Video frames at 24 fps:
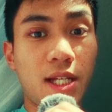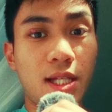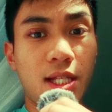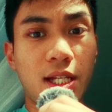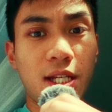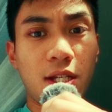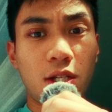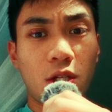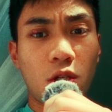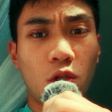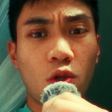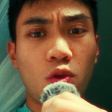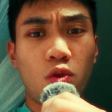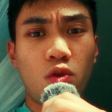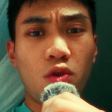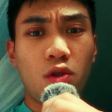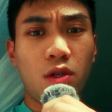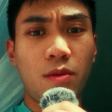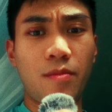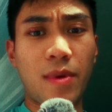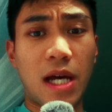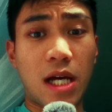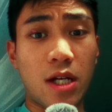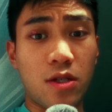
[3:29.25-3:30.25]
let's talk
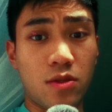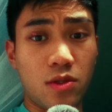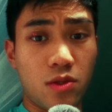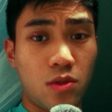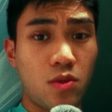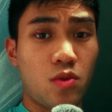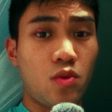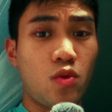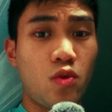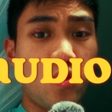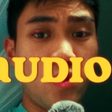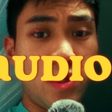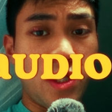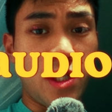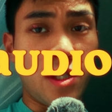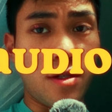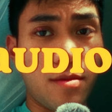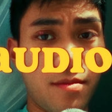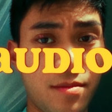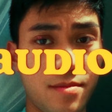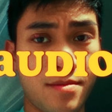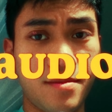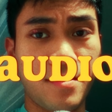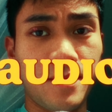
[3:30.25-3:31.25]
about audio.
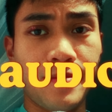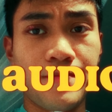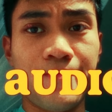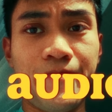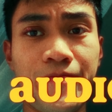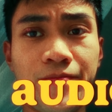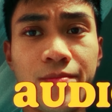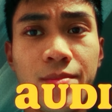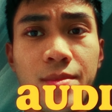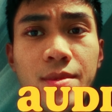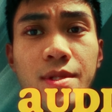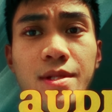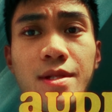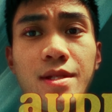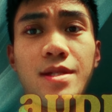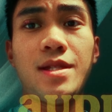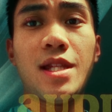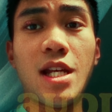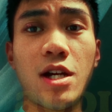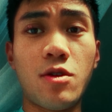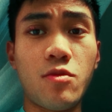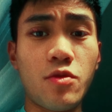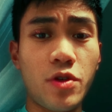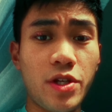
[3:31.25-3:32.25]

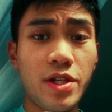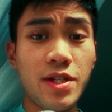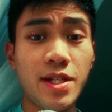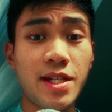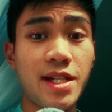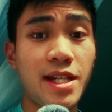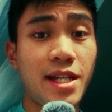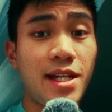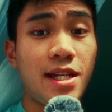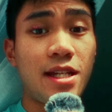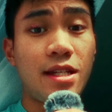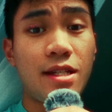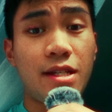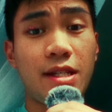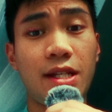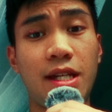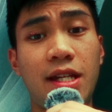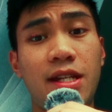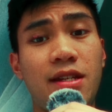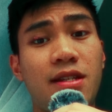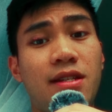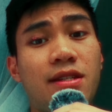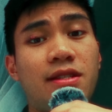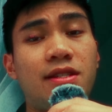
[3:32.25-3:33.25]
Now what you're seeing
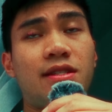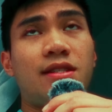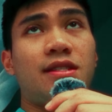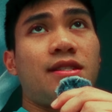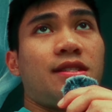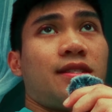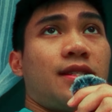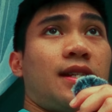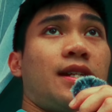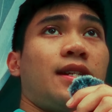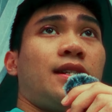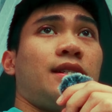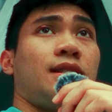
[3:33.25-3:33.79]
is